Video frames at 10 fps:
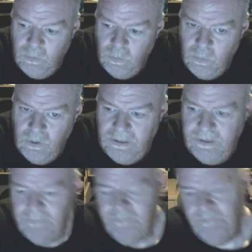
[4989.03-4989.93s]

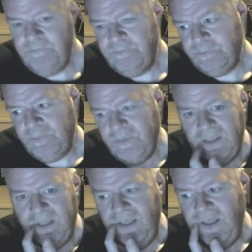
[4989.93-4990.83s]
Well,
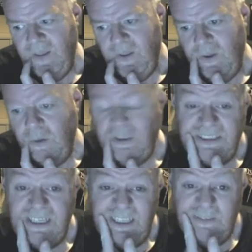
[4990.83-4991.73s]
it's
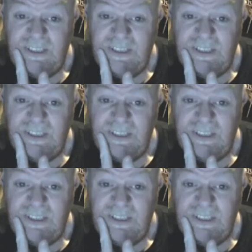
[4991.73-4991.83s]
kind of